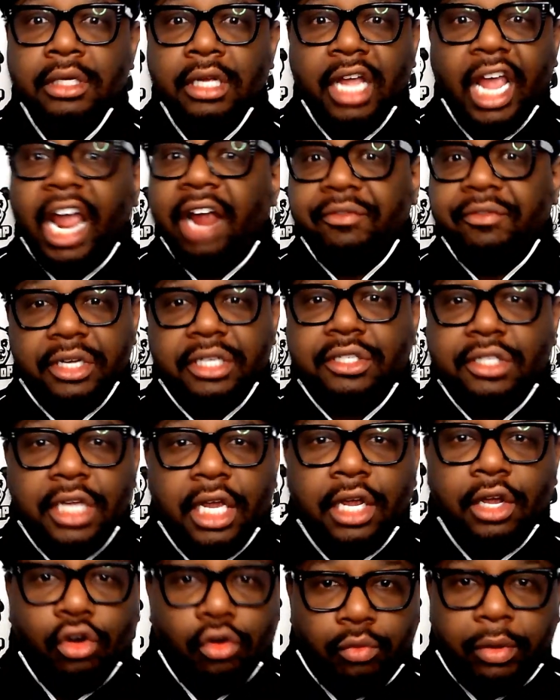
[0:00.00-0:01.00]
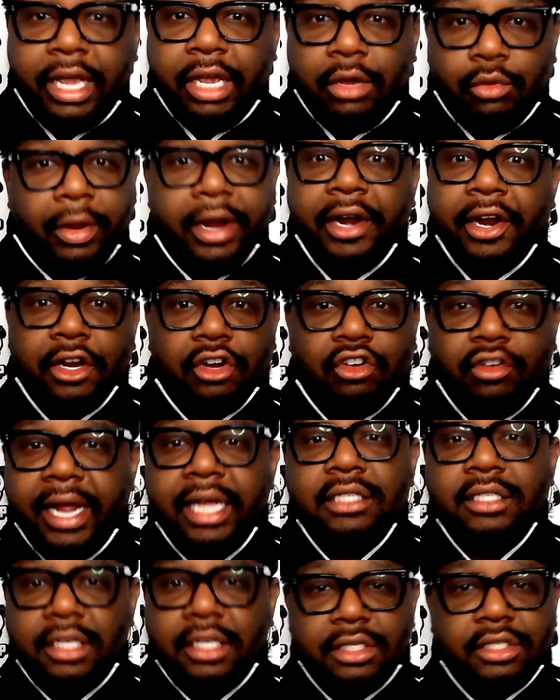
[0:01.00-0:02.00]
every single week wearing
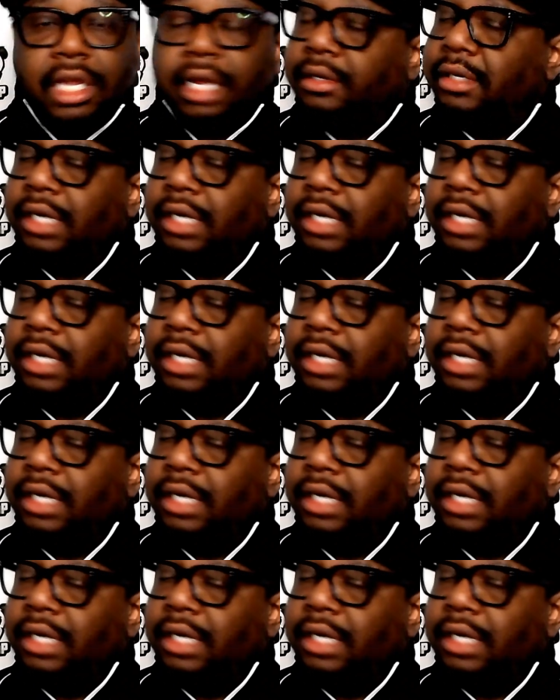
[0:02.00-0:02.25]
crazy stuff.